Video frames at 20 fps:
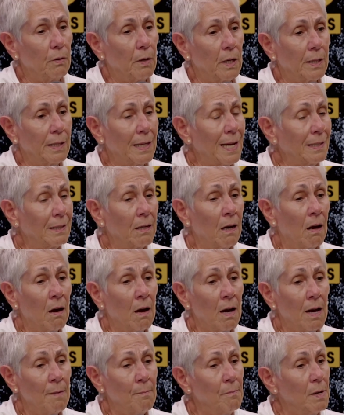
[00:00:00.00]
At that
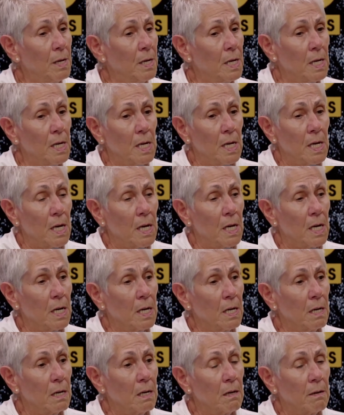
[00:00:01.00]
time,
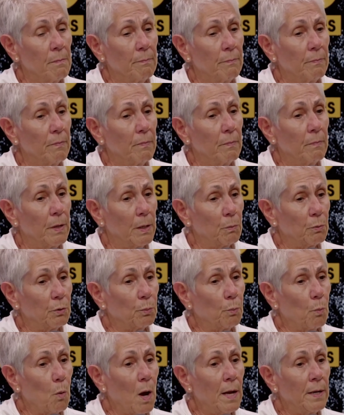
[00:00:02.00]
um, there was
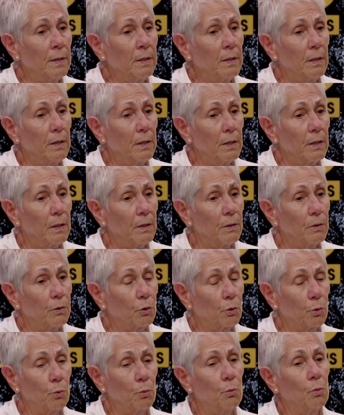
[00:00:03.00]
one
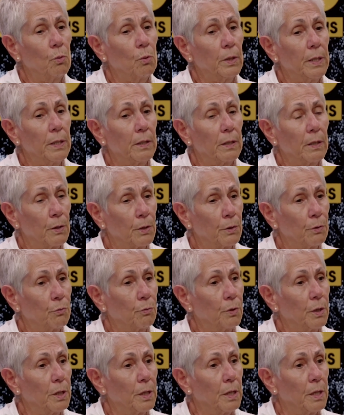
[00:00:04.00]
school in the
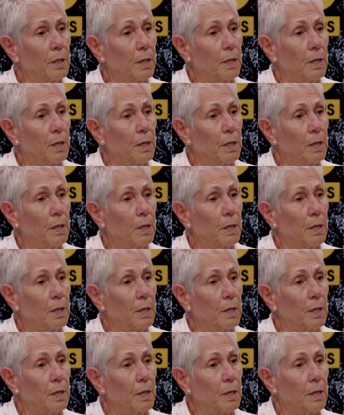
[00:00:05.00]
country